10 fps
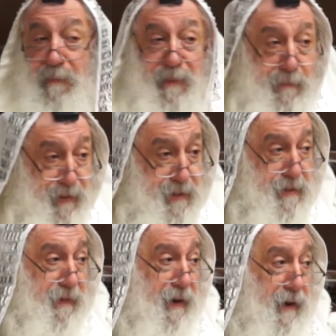Bar
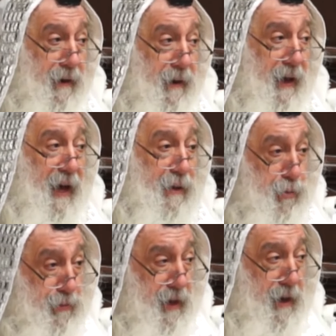Mitzvah,
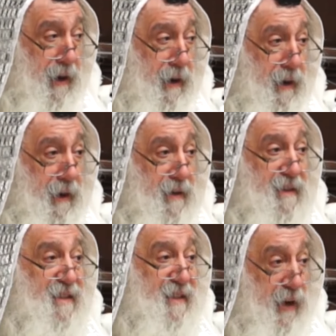Hatuna,
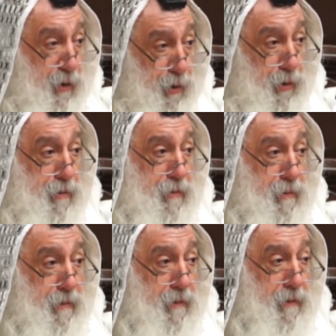Tzedakot.
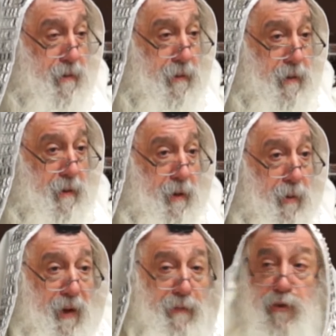
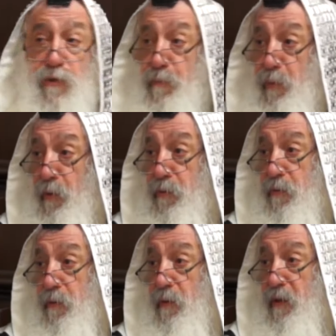We have to support
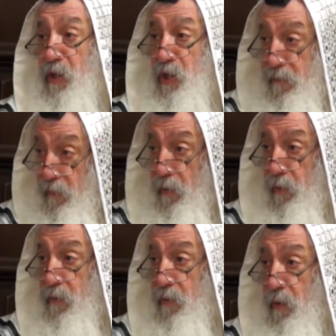
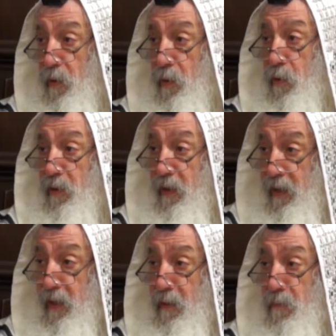yeshivot,
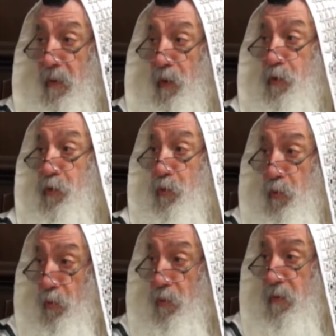kolelim,
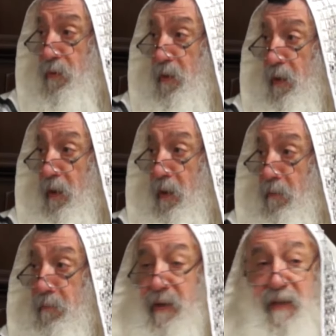schools,
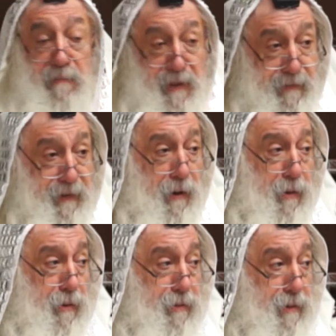building
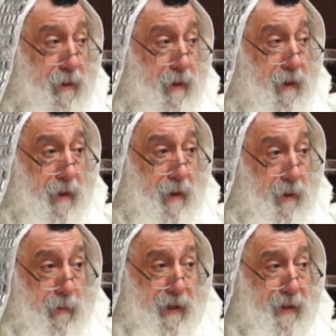mikvaot.
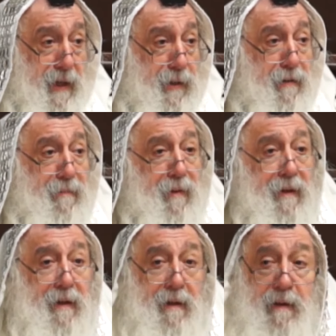We need a lot of money.